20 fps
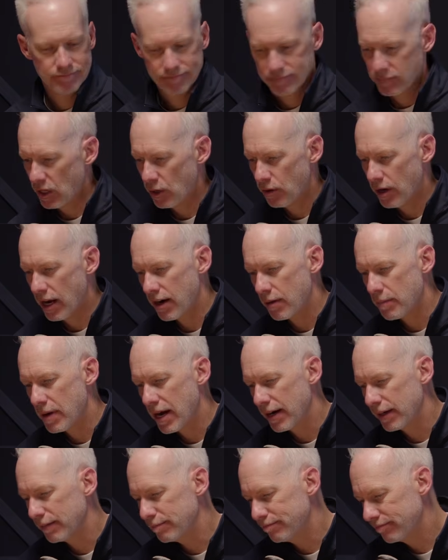No doubt
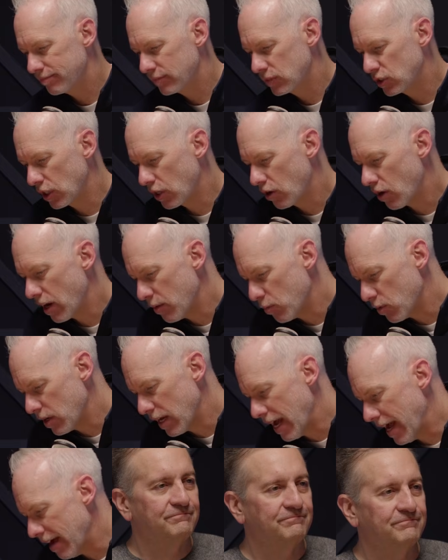about it. It's a great one to
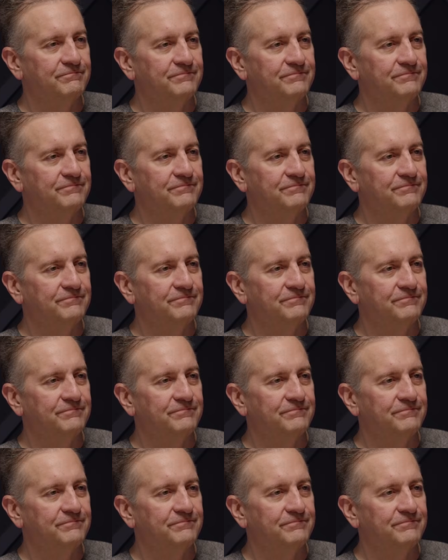have.